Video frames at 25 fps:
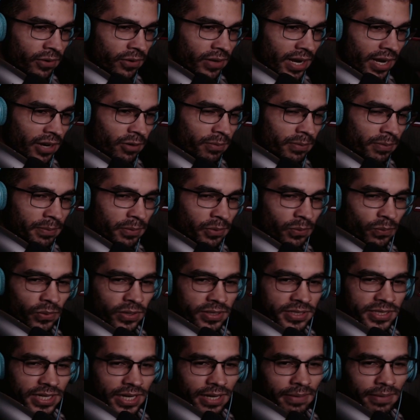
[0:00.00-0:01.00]
I remember
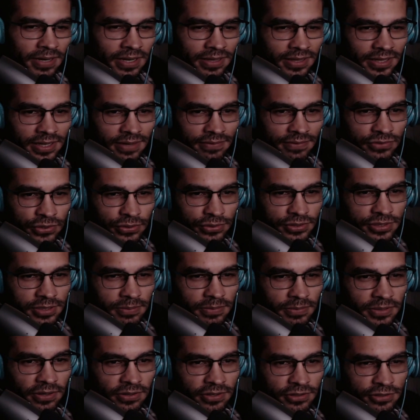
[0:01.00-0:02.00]
one time, and I think I've told some
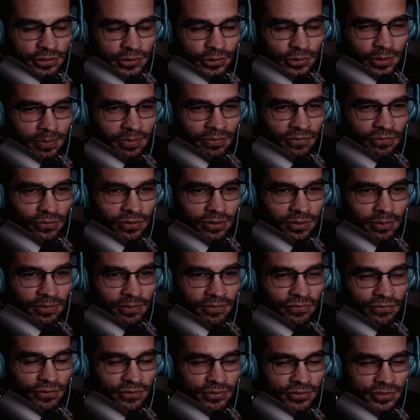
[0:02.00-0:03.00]
of y'all this story before, but
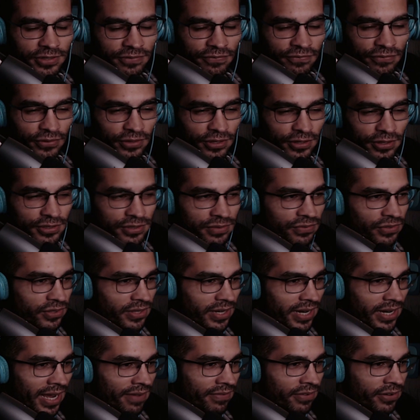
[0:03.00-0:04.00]
for for those of you that
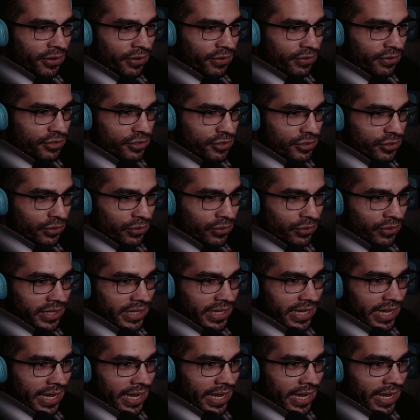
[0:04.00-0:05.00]
haven't heard this story
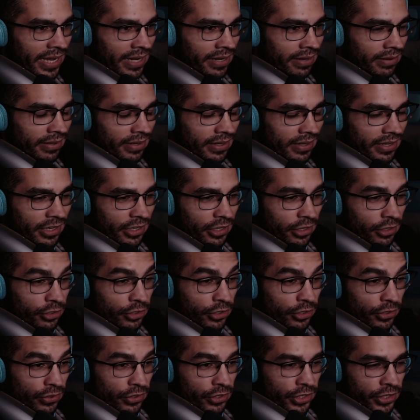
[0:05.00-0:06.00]
and
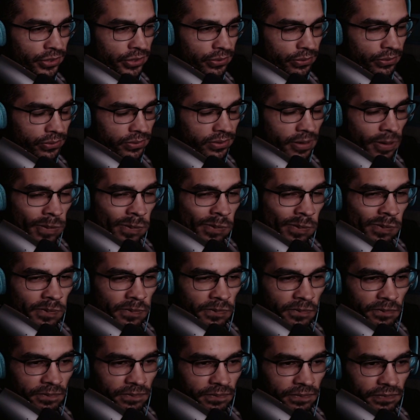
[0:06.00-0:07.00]
you're new,
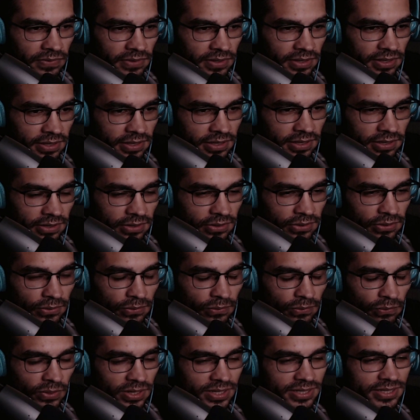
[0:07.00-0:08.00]

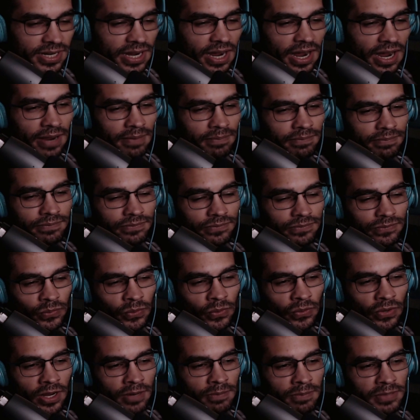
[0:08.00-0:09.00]
one time we
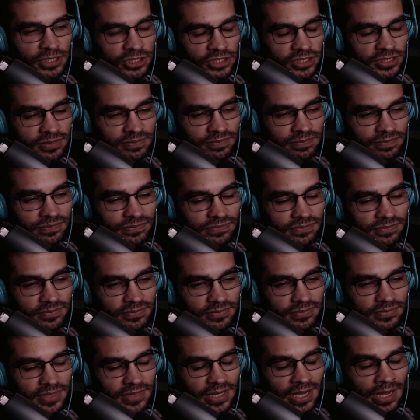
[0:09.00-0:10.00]
were on mission.
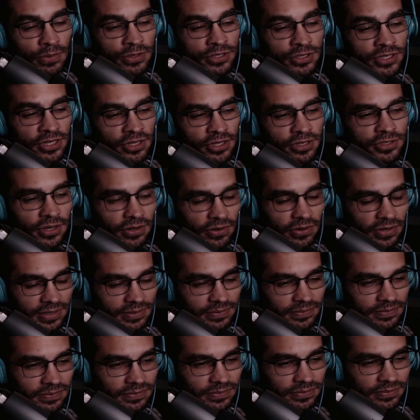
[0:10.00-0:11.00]
I was in the turret
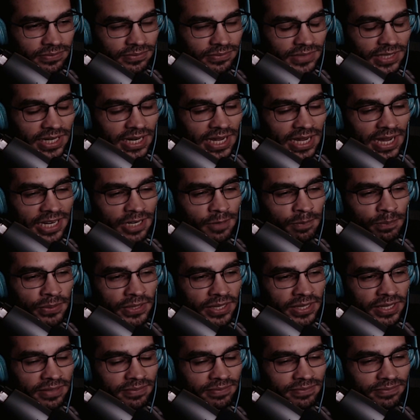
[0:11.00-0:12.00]
and I had to
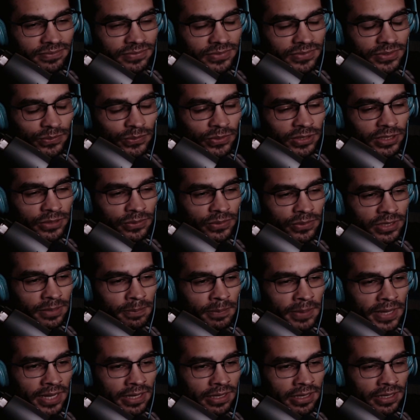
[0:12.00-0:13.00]
pee really, really
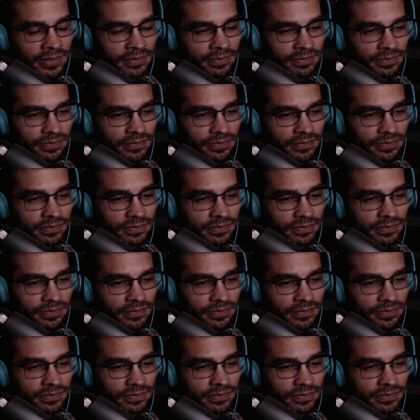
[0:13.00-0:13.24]
badly.